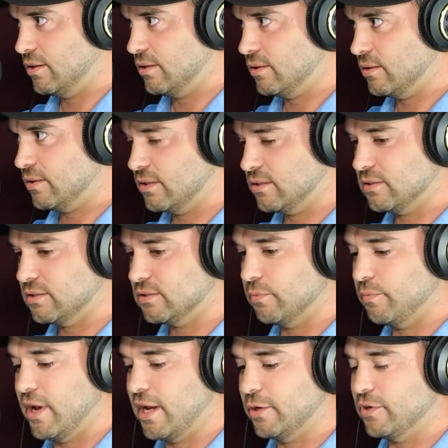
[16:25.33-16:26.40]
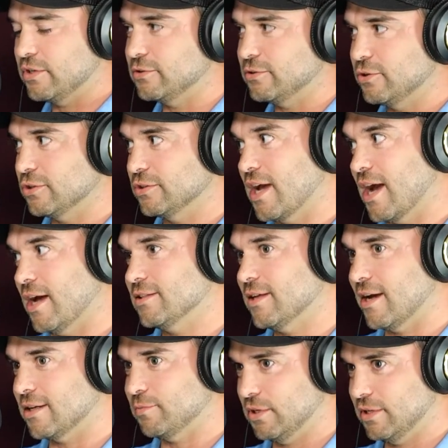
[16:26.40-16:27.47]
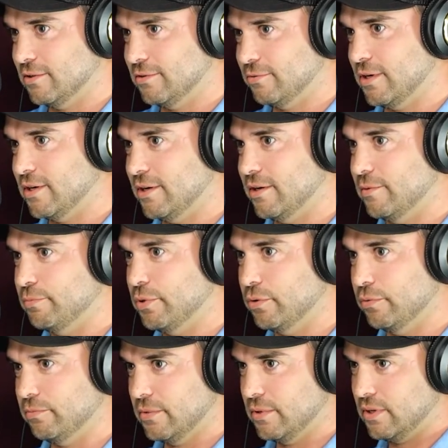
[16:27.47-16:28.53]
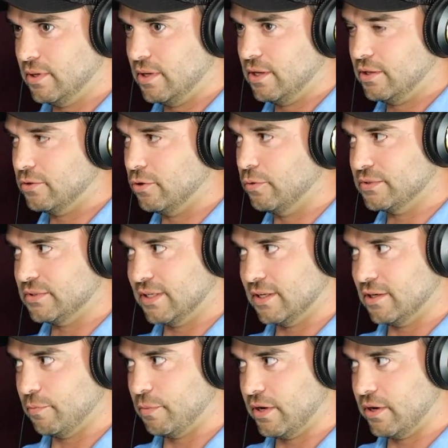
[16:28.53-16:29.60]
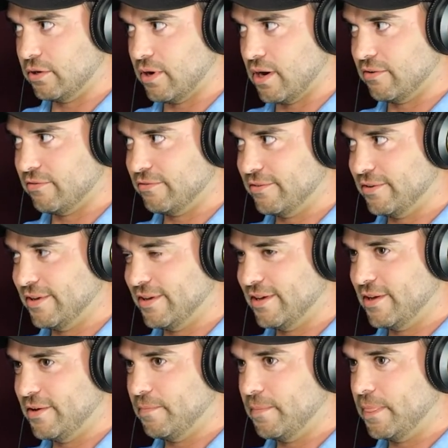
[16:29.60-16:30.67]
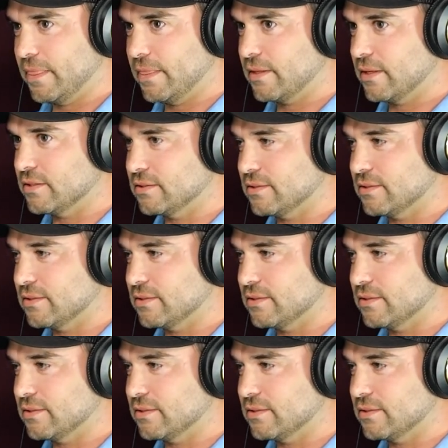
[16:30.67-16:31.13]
This is the main reason you should contact me right yep. here. Boom. Don't stick it in a paragraph. Don't bury